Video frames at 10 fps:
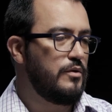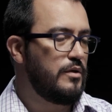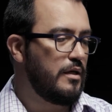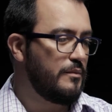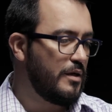you
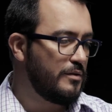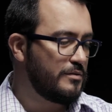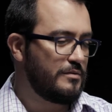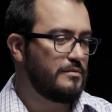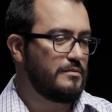think
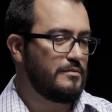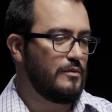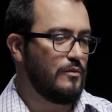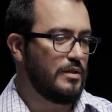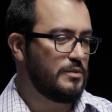about
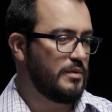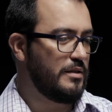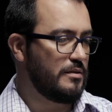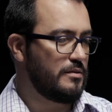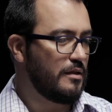what's been
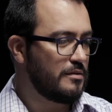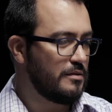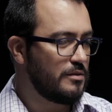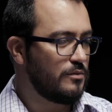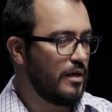the
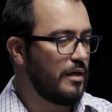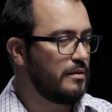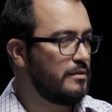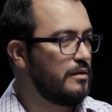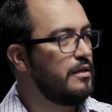success,
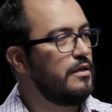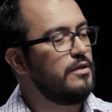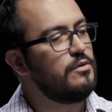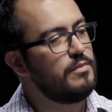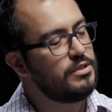right?
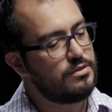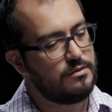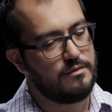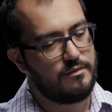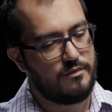You
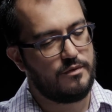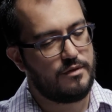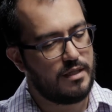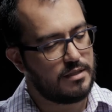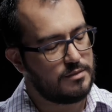mentioned a few
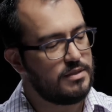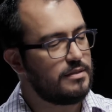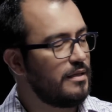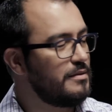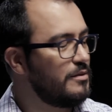things
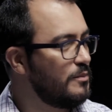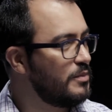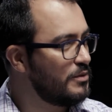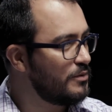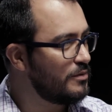besides the
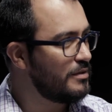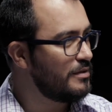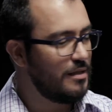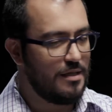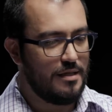open source,
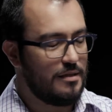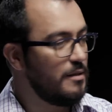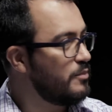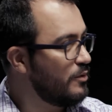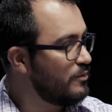the
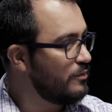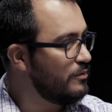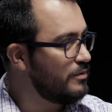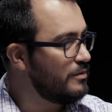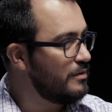
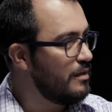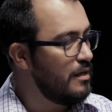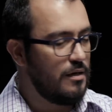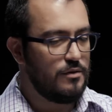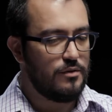protocols.
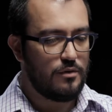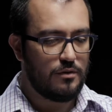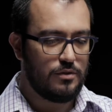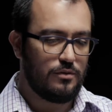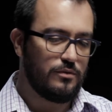If you
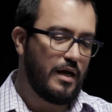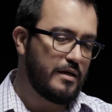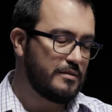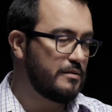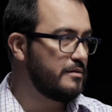talk to your
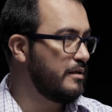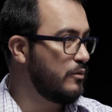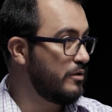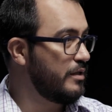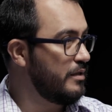data center
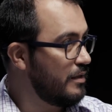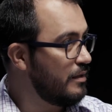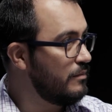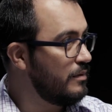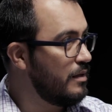networking
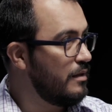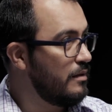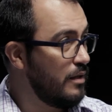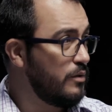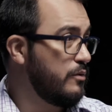team,
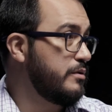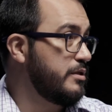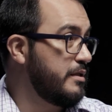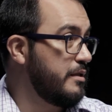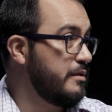they do
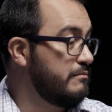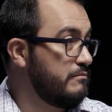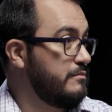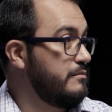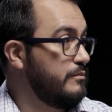understand
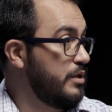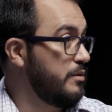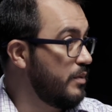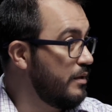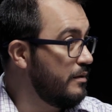
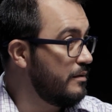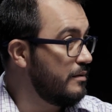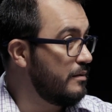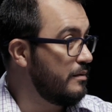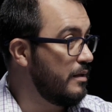BGP.
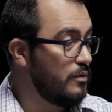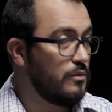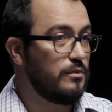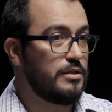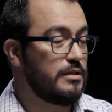They
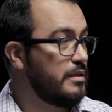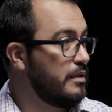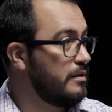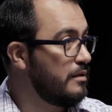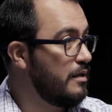do
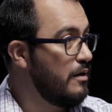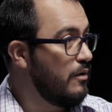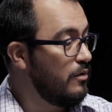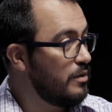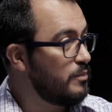understand
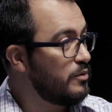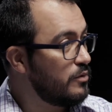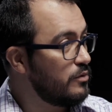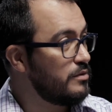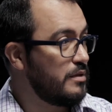all the
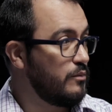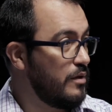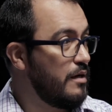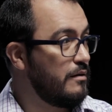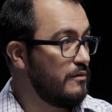protocols that
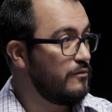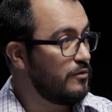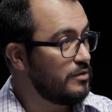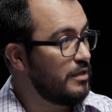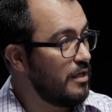we are
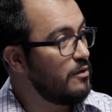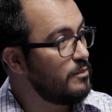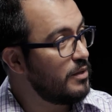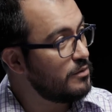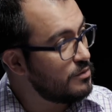enforcing in
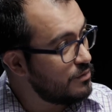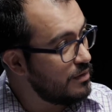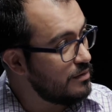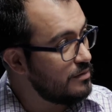OpenContrail.